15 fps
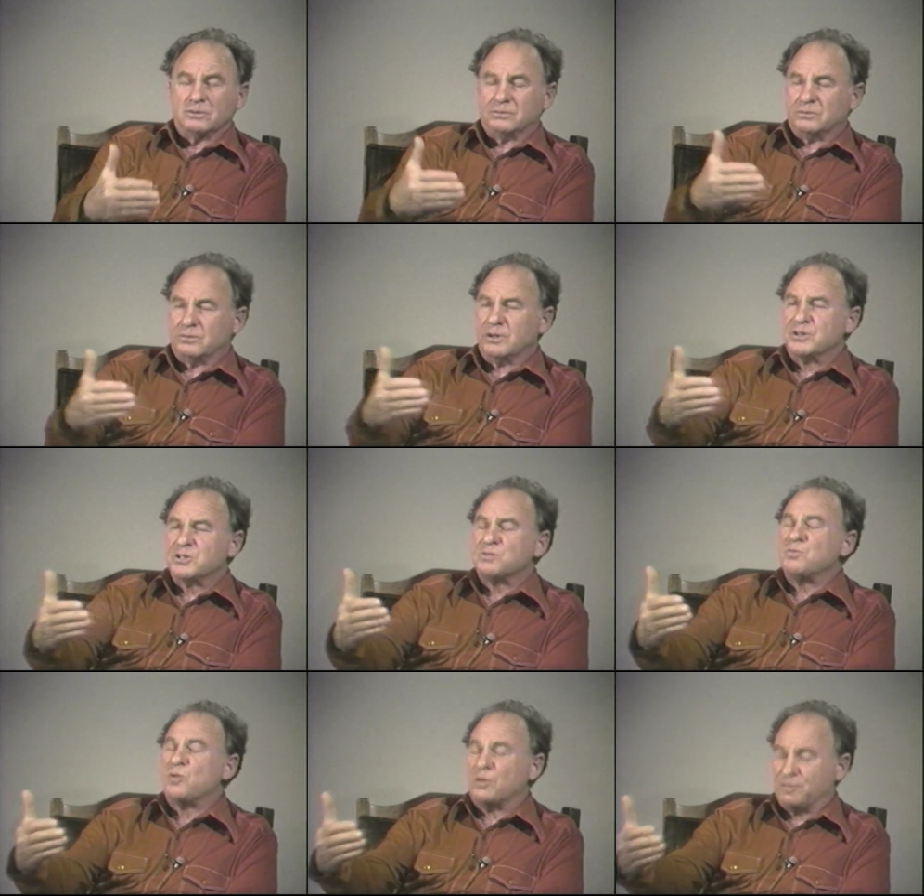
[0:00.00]
what
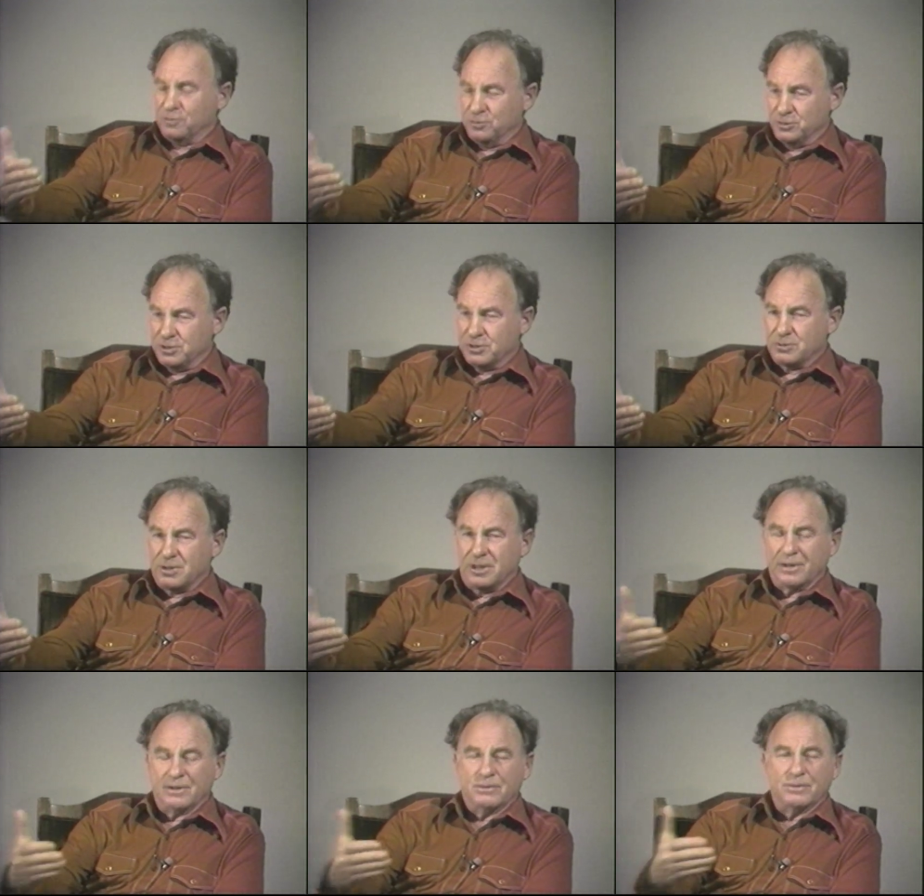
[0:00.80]
is more foolish,
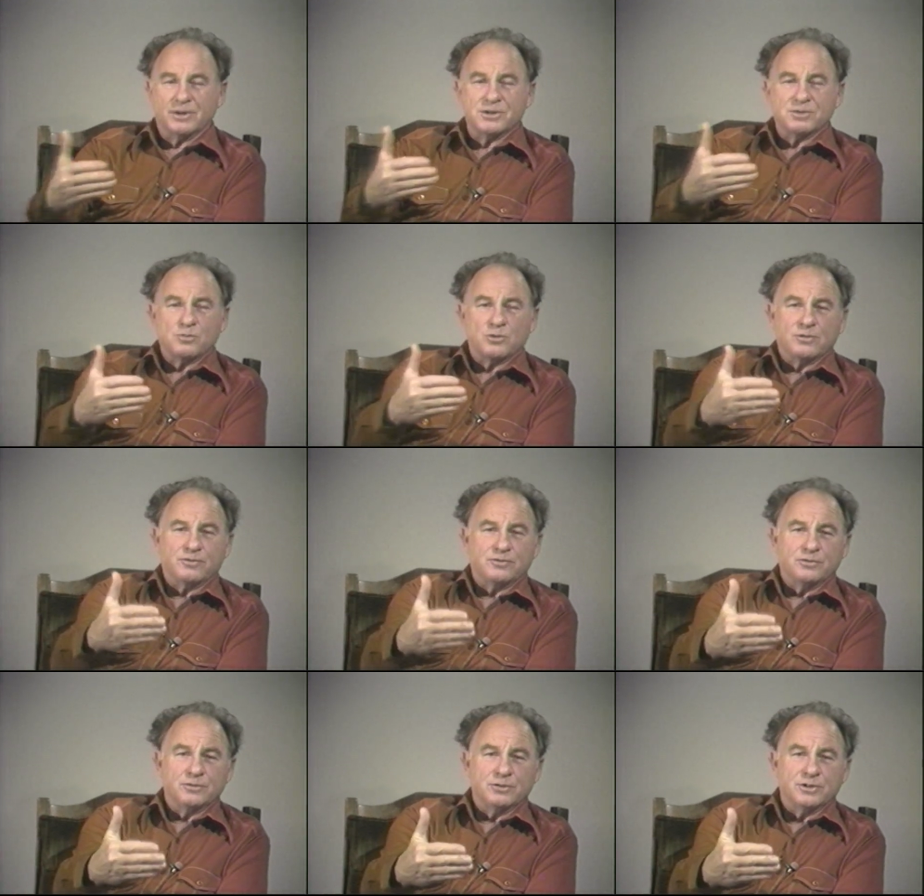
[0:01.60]
rather, what is more
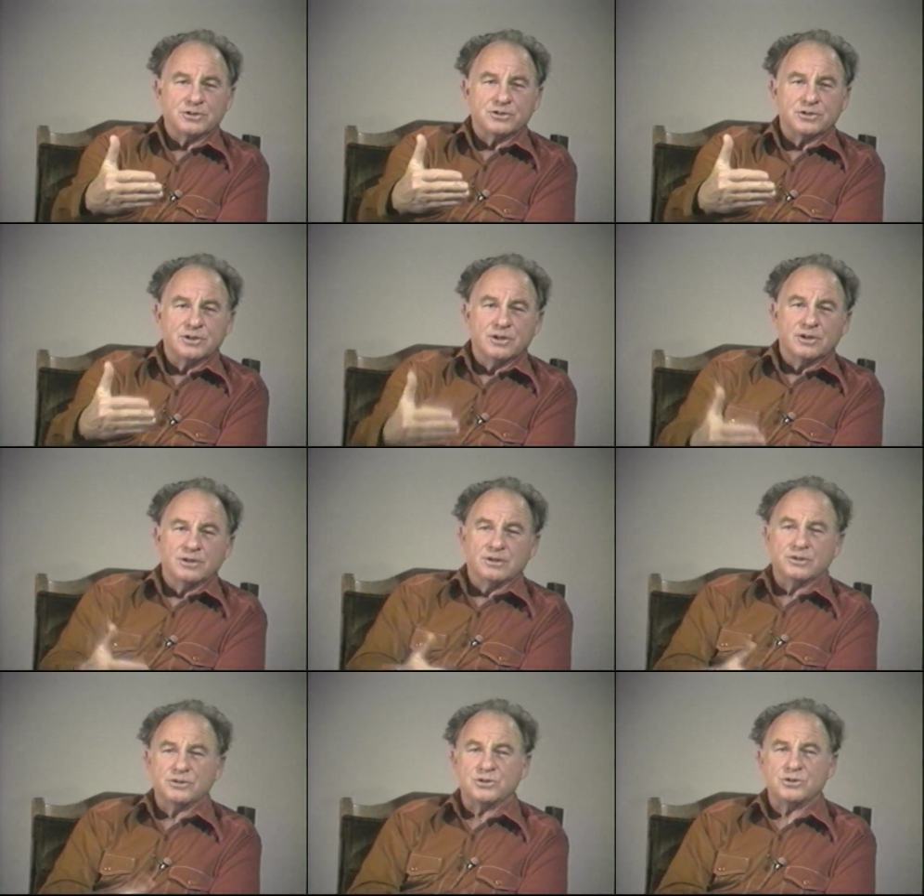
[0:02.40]
foolish
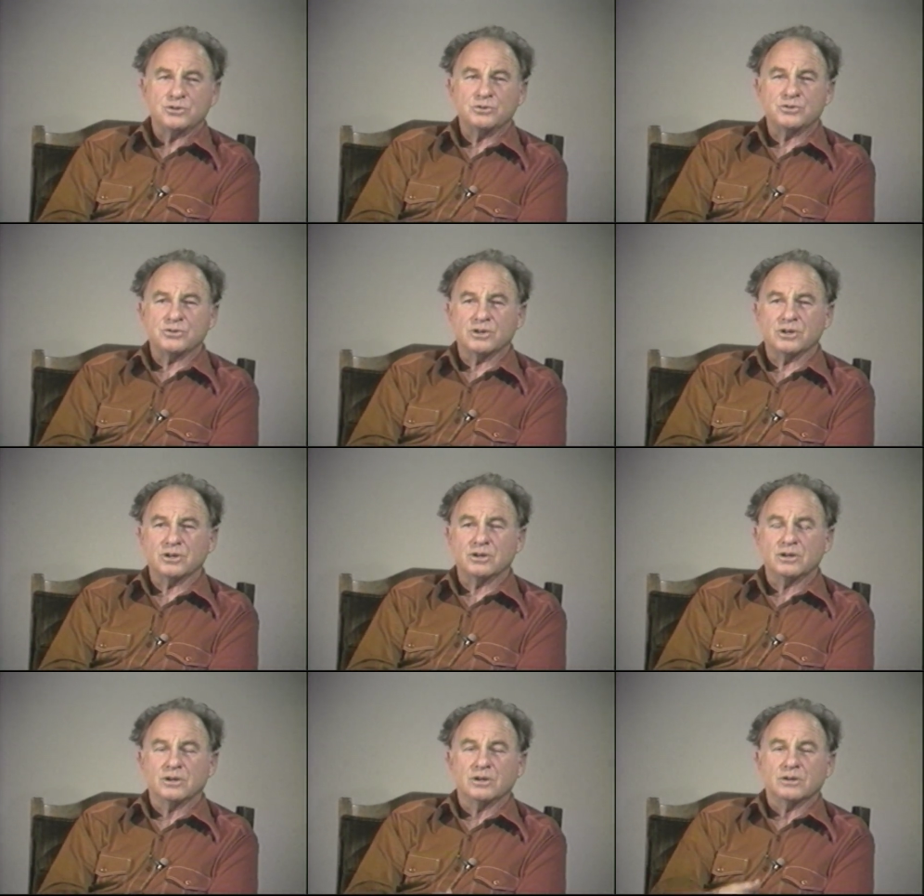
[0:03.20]
than
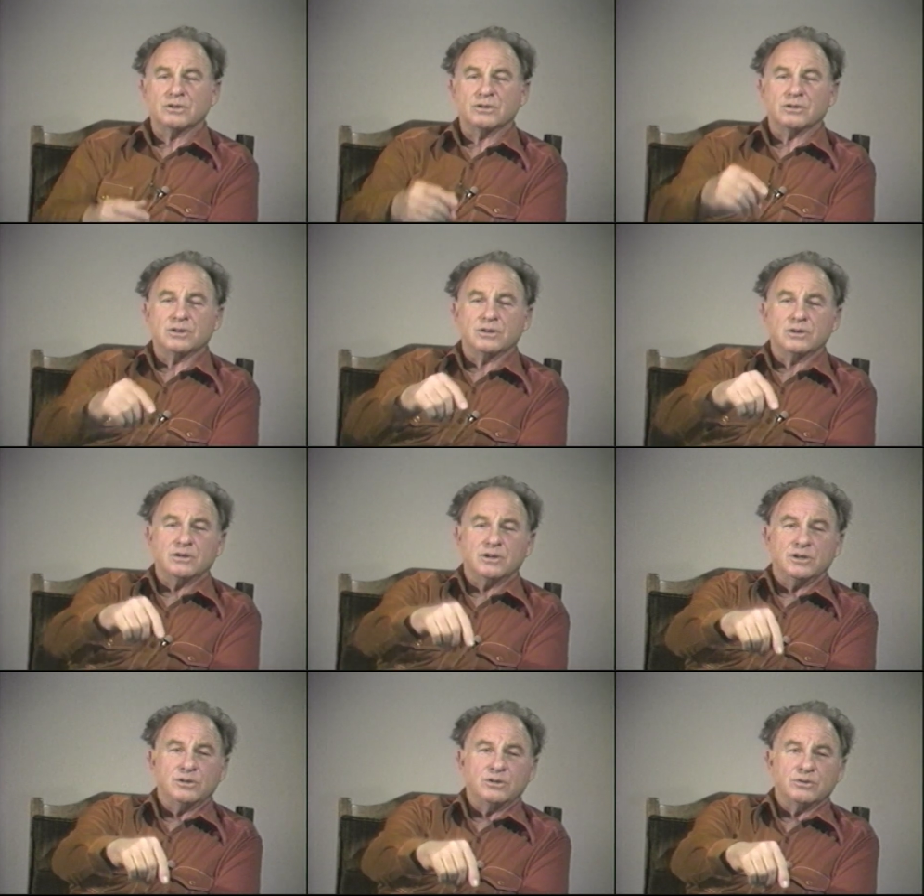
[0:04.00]
choosing to
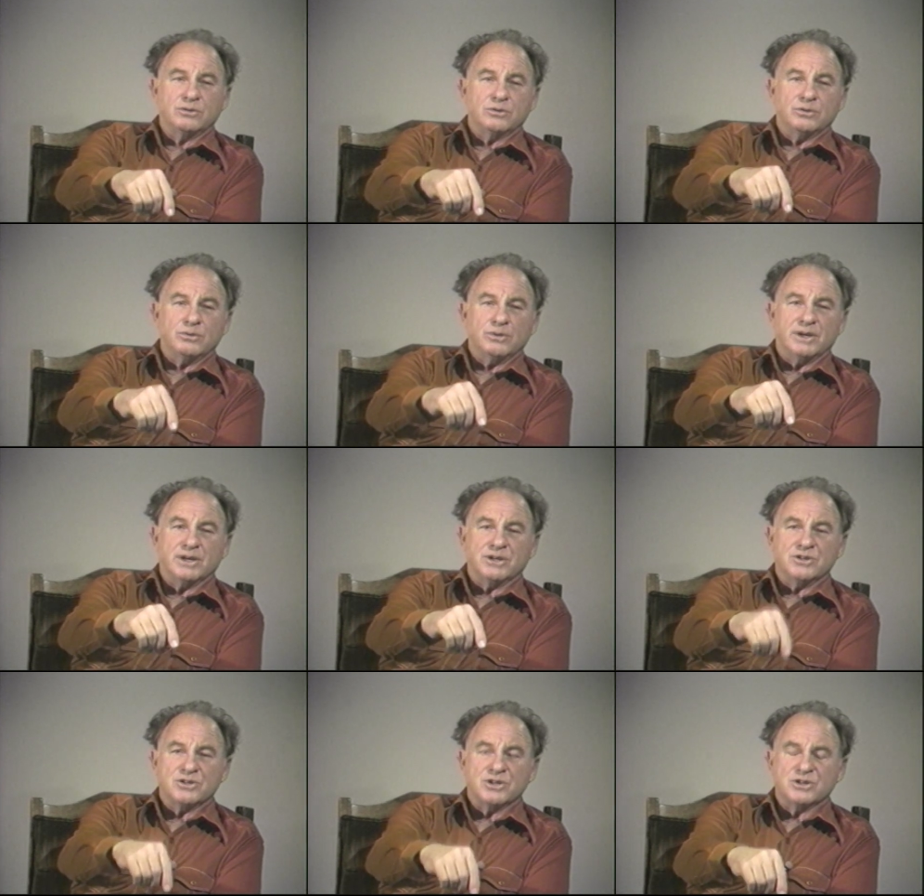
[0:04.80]
continue to
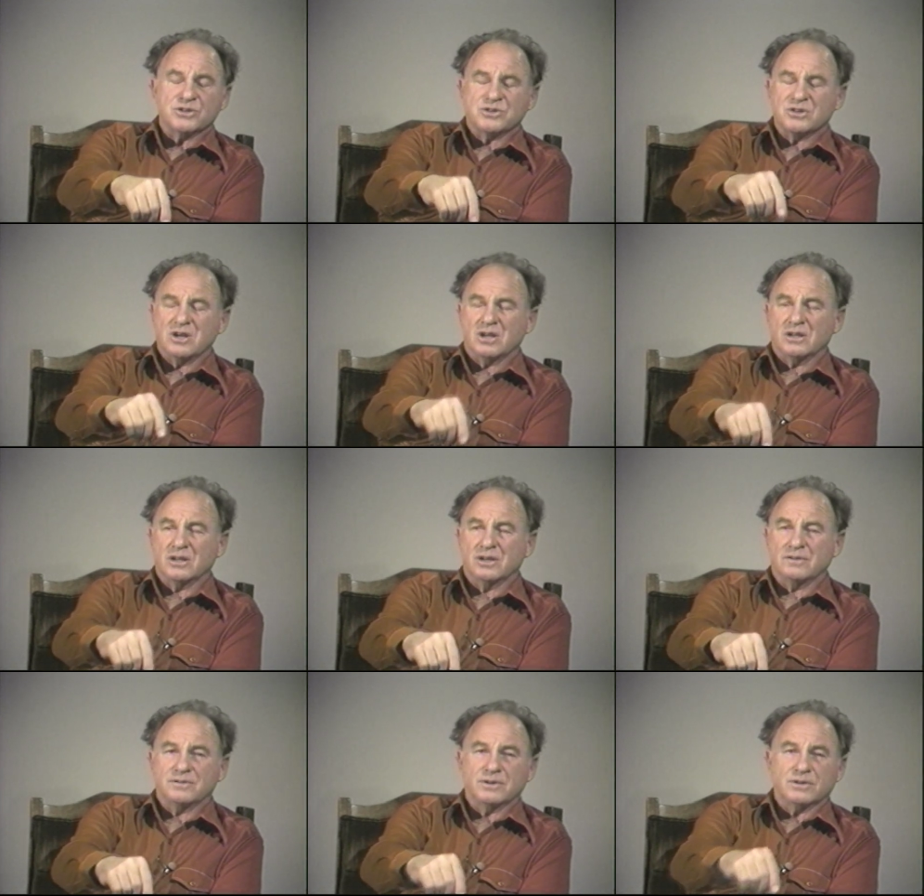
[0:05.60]
exist, not
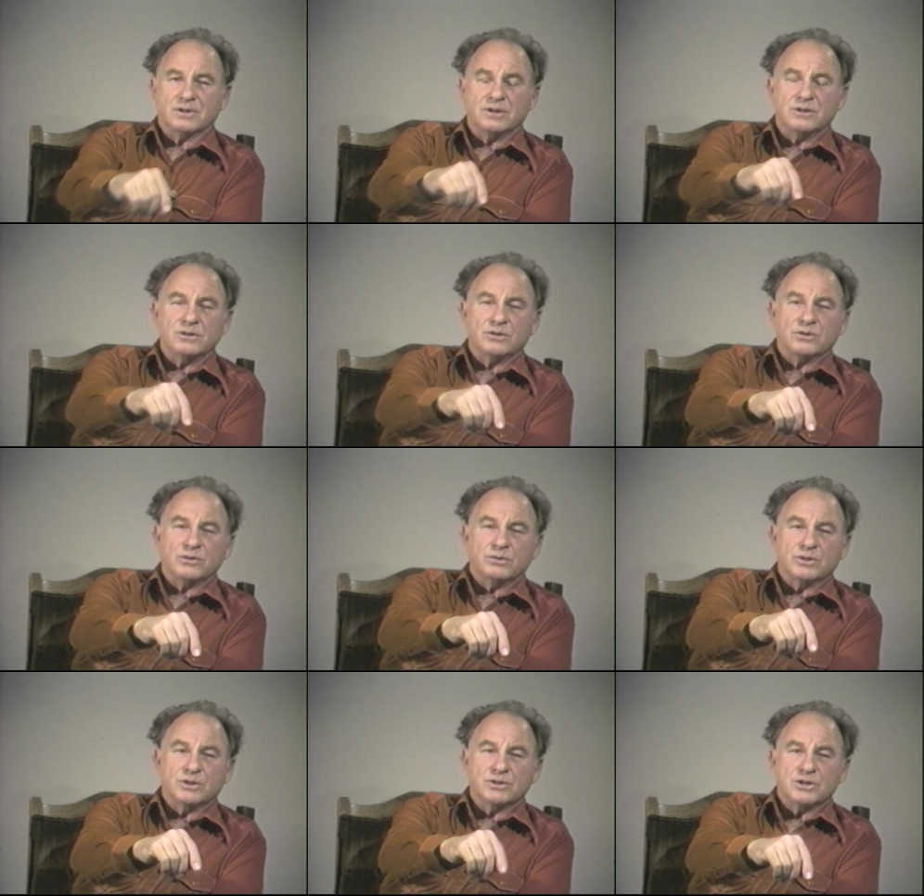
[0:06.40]
live, to continue
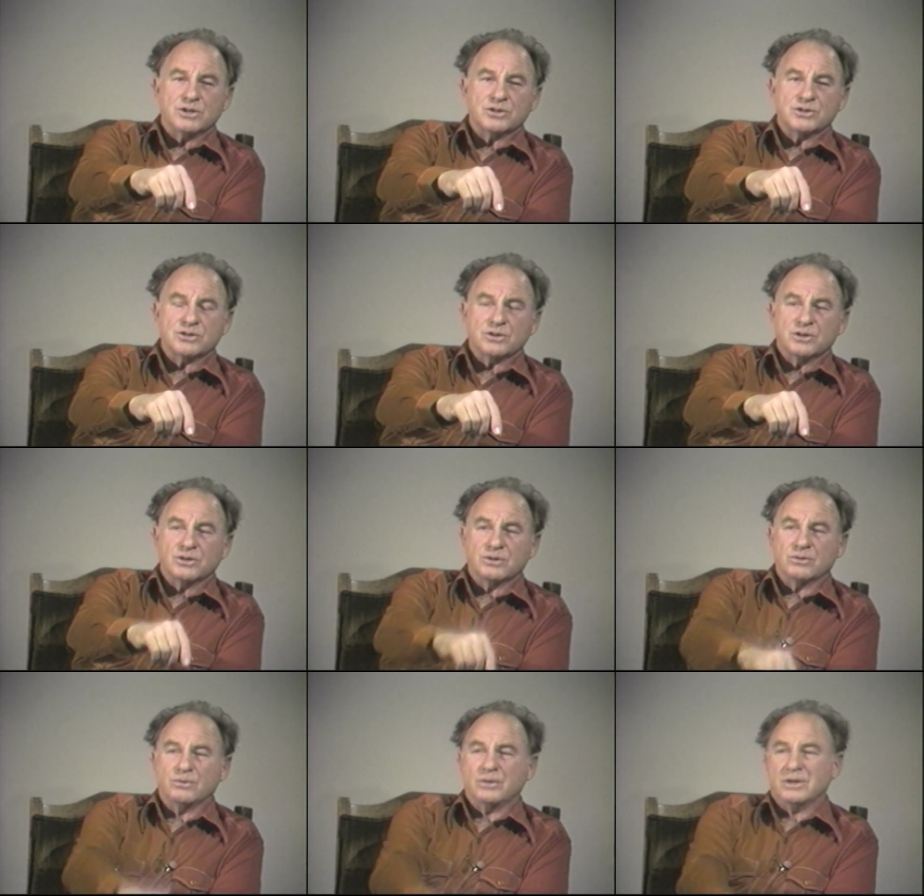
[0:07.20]
to exist
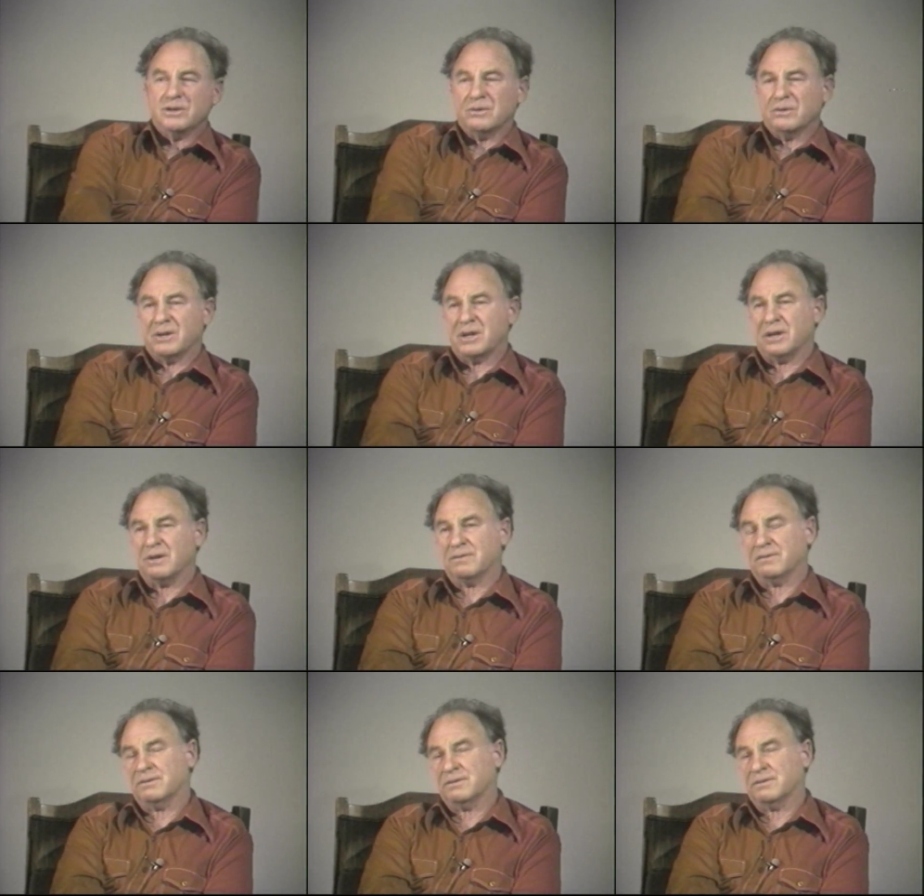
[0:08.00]
the way you have?